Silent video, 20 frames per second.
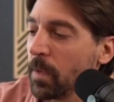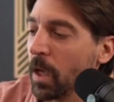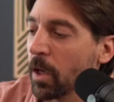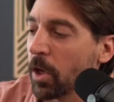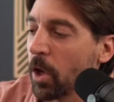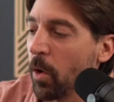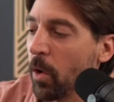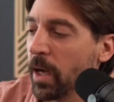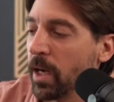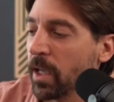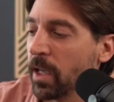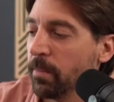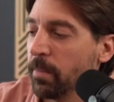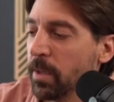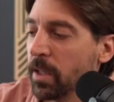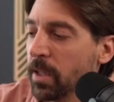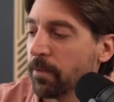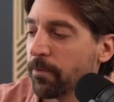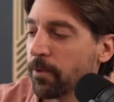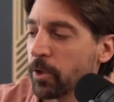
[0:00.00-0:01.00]
Go ahead and give me
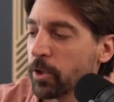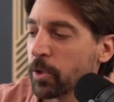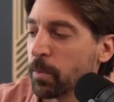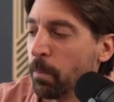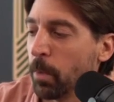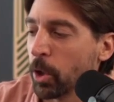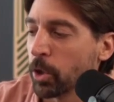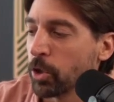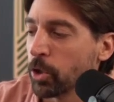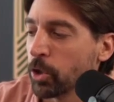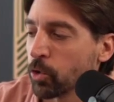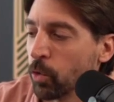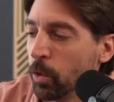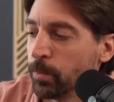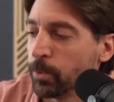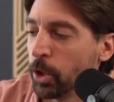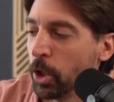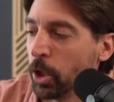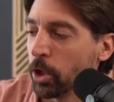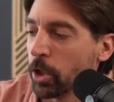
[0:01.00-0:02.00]
the first book
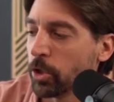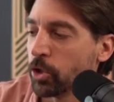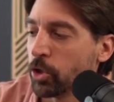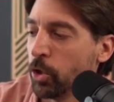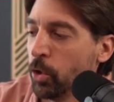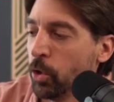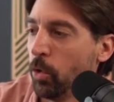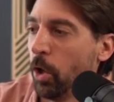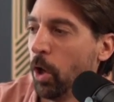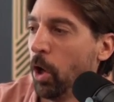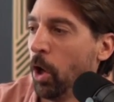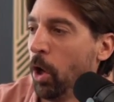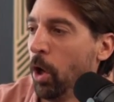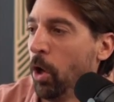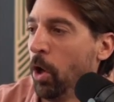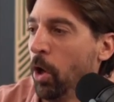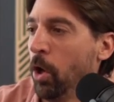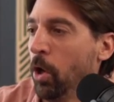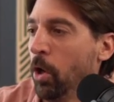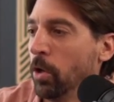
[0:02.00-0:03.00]
description. Let's
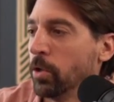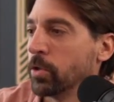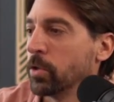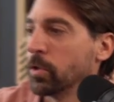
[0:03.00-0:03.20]
do this.